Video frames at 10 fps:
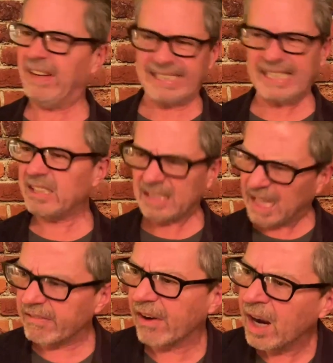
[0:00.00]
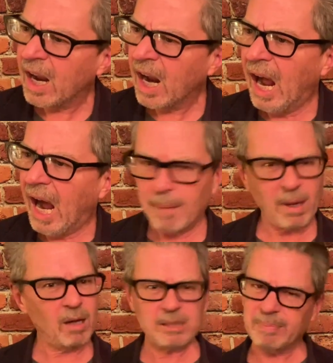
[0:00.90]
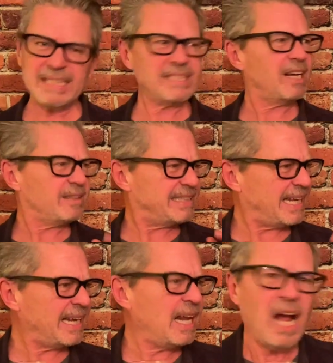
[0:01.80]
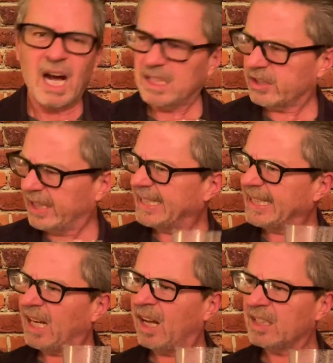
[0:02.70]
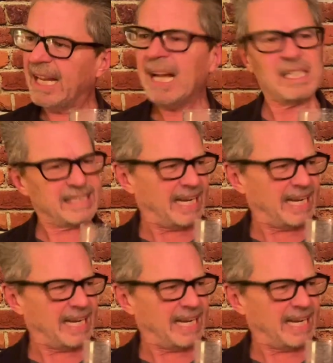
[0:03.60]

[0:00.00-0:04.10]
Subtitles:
vacation ever? I'm on the beach all day, I'm drinking all day, I'm